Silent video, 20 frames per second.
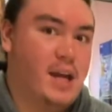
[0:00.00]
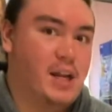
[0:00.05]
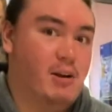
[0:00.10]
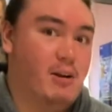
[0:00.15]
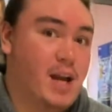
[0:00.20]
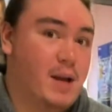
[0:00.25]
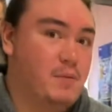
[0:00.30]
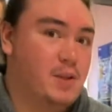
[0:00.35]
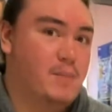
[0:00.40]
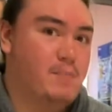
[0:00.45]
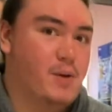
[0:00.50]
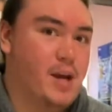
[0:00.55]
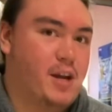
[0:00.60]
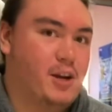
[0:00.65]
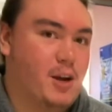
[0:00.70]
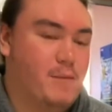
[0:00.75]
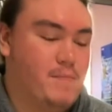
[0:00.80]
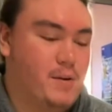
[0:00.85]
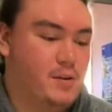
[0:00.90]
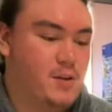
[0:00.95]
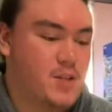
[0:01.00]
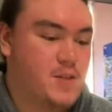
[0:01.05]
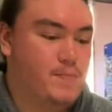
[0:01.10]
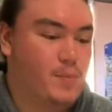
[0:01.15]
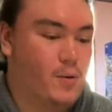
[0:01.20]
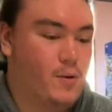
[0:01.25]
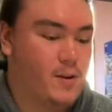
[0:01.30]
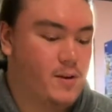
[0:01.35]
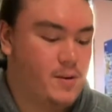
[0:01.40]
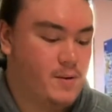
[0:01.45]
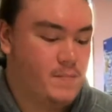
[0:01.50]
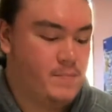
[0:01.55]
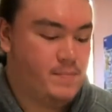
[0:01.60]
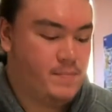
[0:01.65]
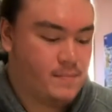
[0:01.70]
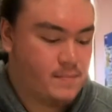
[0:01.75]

you're able to break your opponent's board,